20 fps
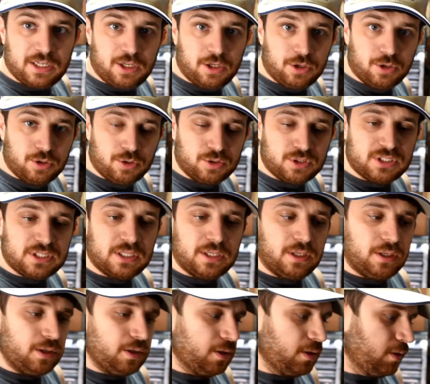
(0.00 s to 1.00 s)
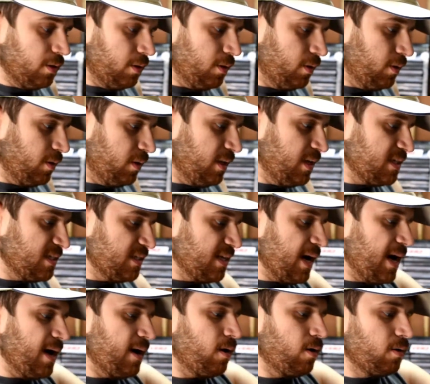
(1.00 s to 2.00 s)
use the
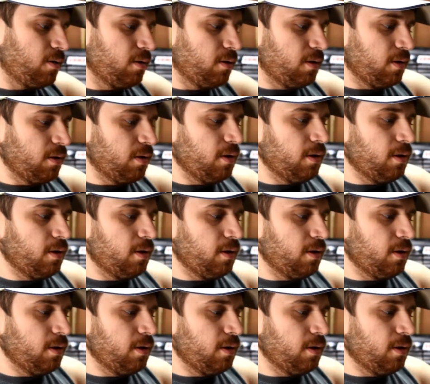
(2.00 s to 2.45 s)
style